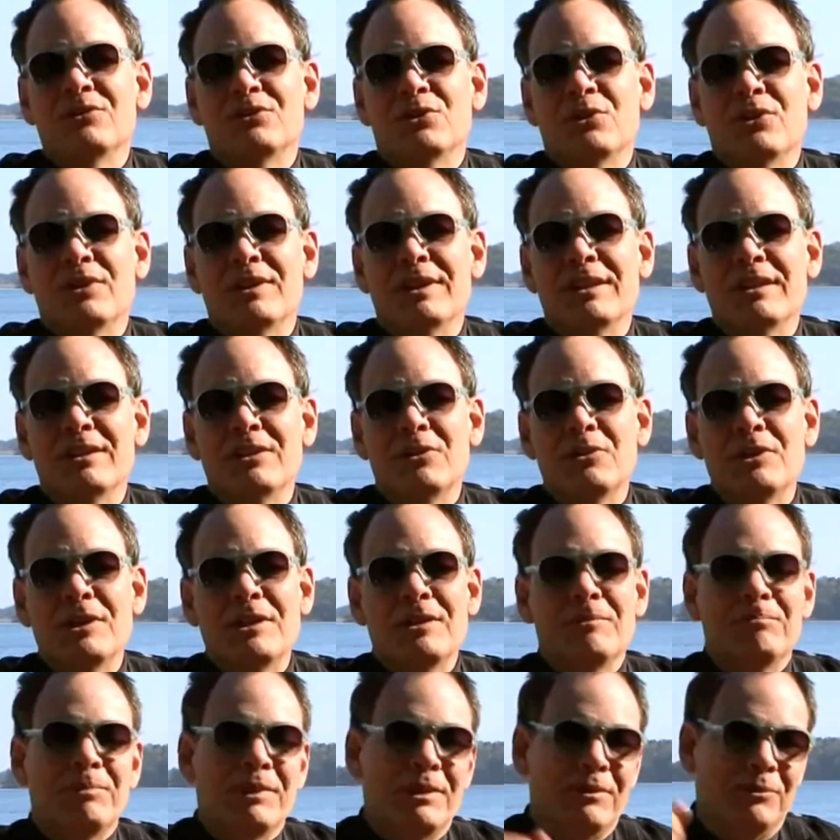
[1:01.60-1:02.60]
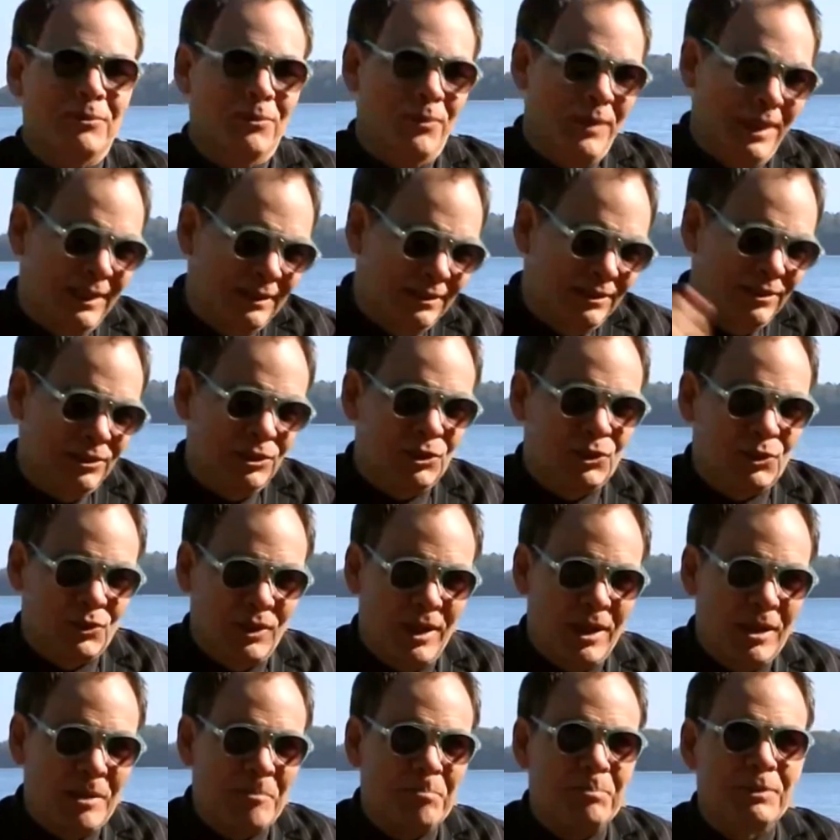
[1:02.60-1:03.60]
toward Hillary, but went to
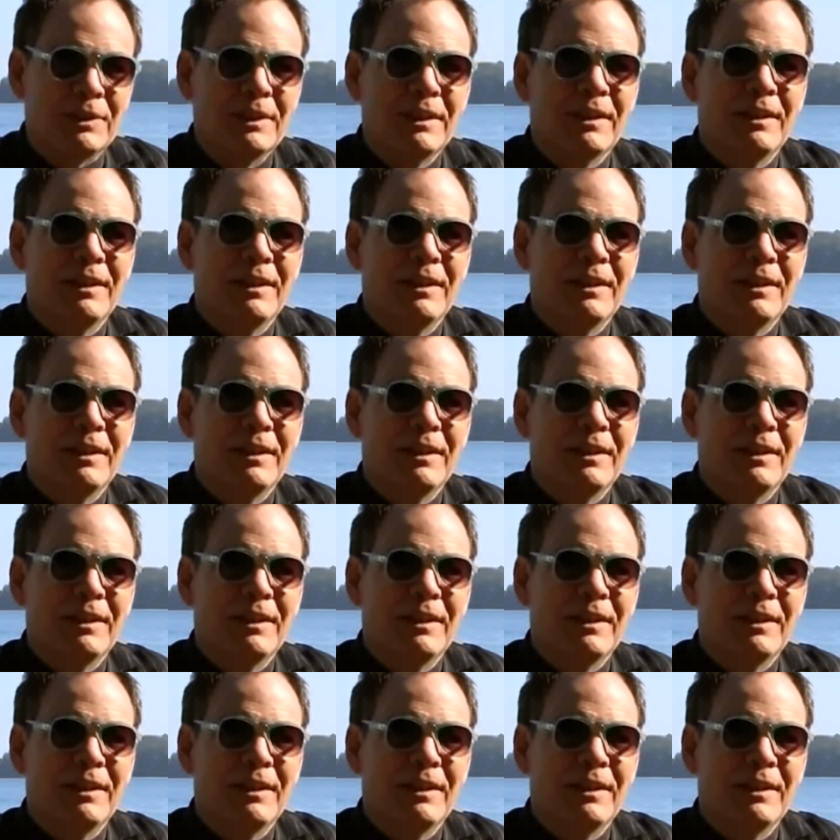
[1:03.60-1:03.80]
Trump.